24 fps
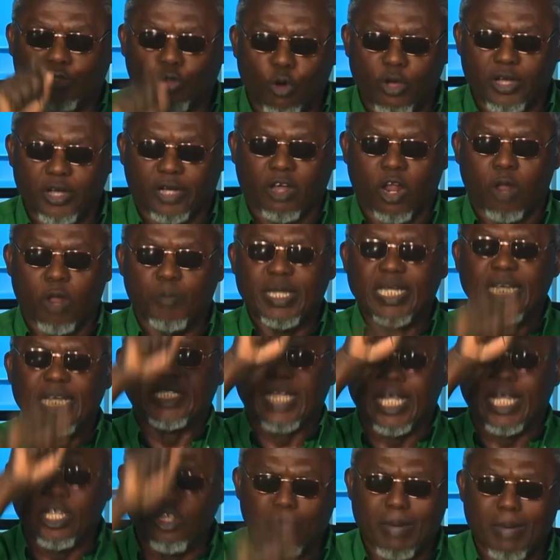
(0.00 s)
grow economy is
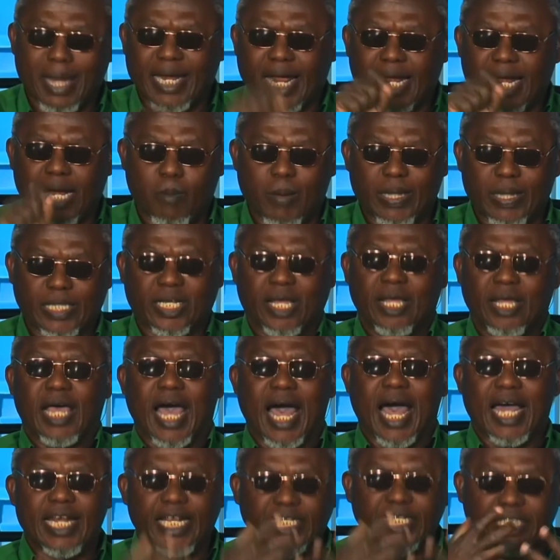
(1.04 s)
the human element
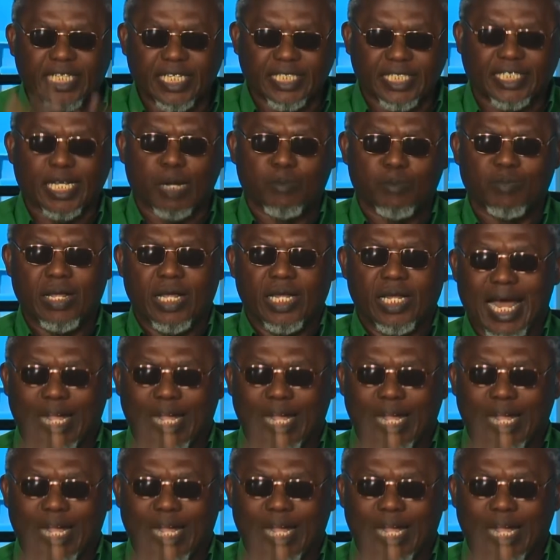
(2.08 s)
and the system